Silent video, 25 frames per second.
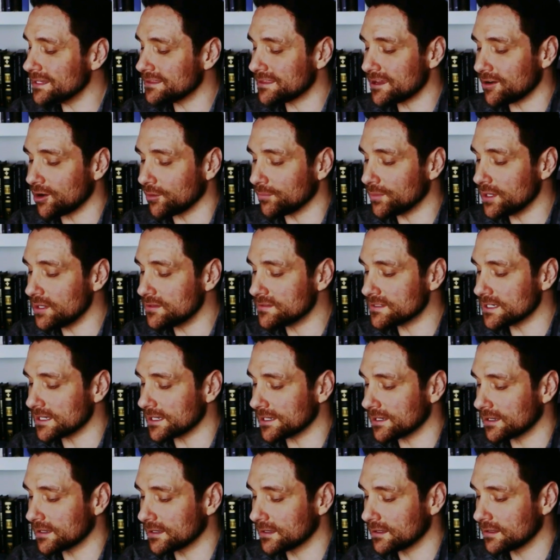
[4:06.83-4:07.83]

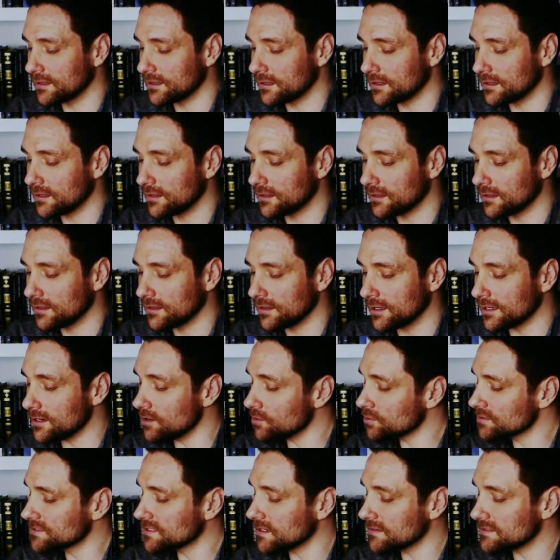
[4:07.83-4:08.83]
therapeutic, it
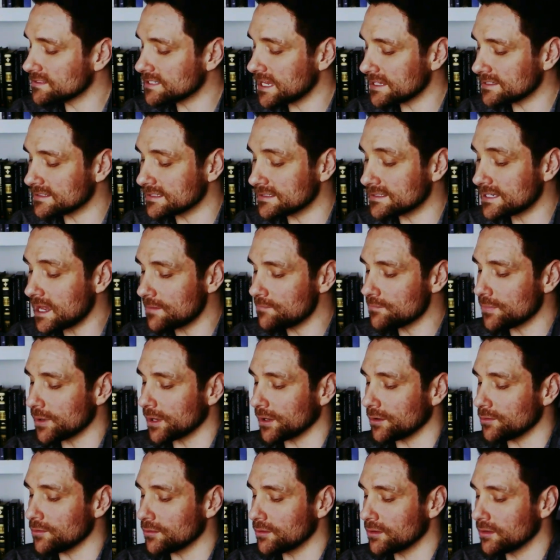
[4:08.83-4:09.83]
also sets a
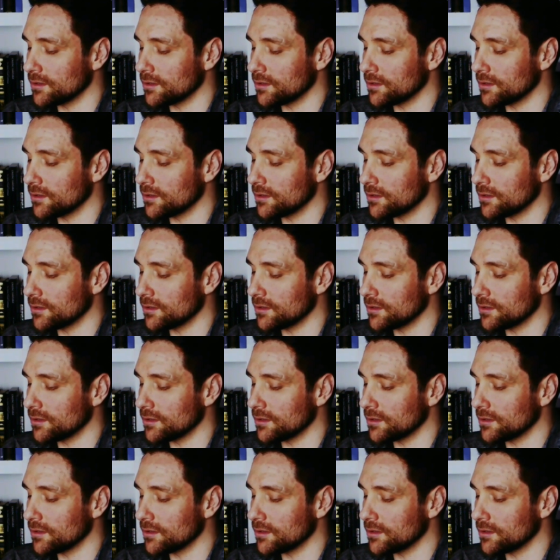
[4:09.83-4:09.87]
tempo,